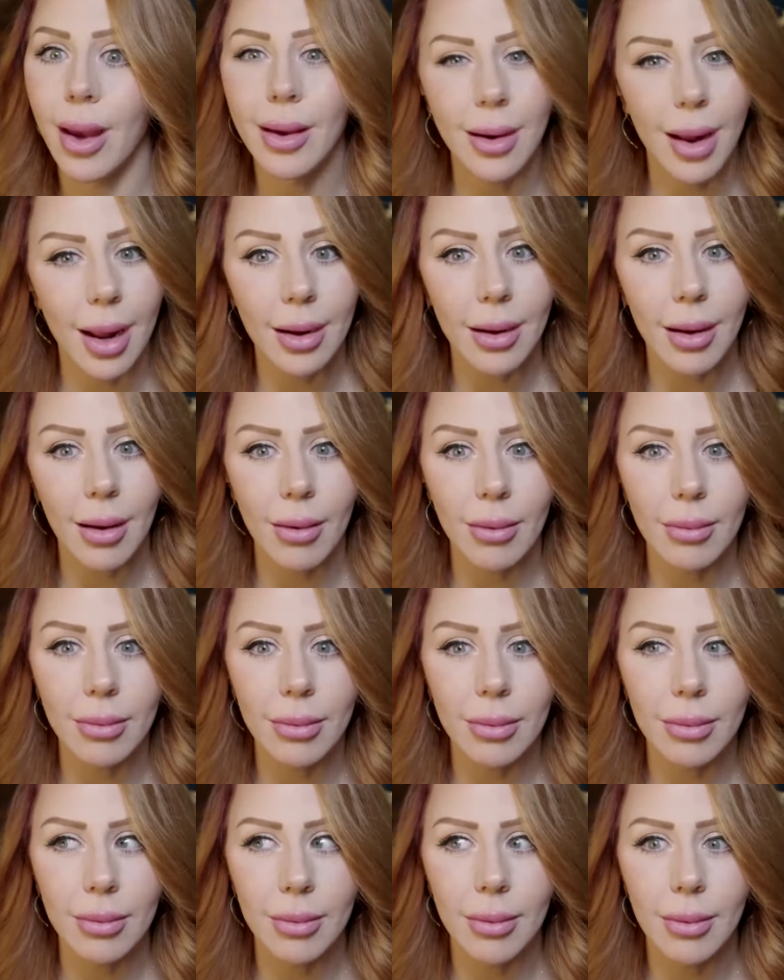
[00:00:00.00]
And I
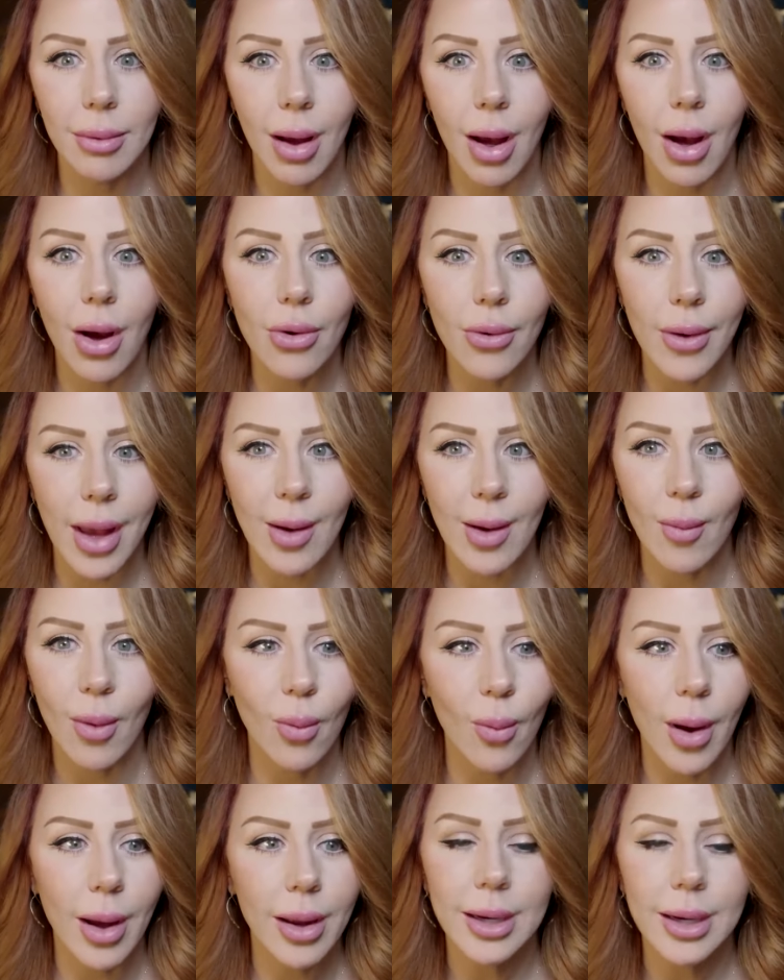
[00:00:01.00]
go, okay,
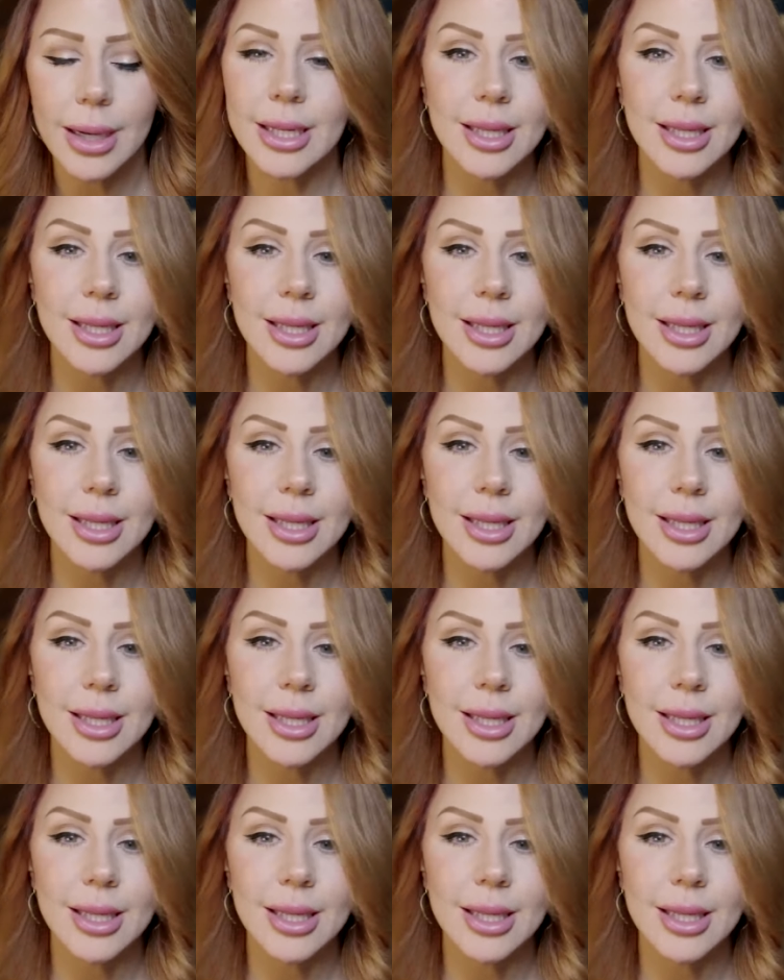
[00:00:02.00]
well, what?